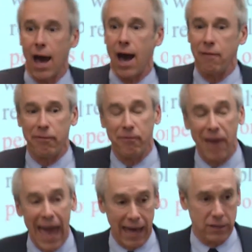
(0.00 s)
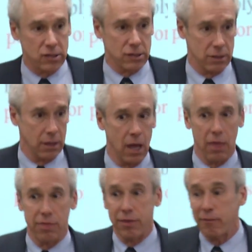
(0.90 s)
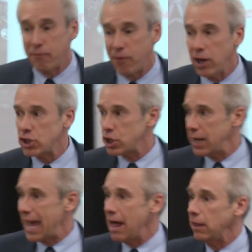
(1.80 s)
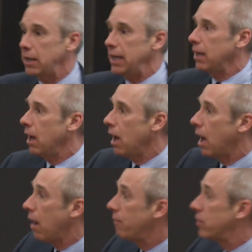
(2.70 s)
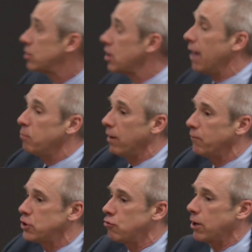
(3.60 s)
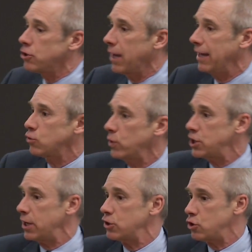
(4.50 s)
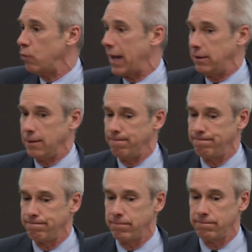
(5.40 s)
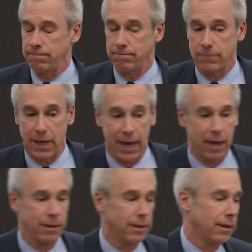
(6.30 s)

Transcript: affects the functionality of the cyber infrastructure against which it is directed. Okay?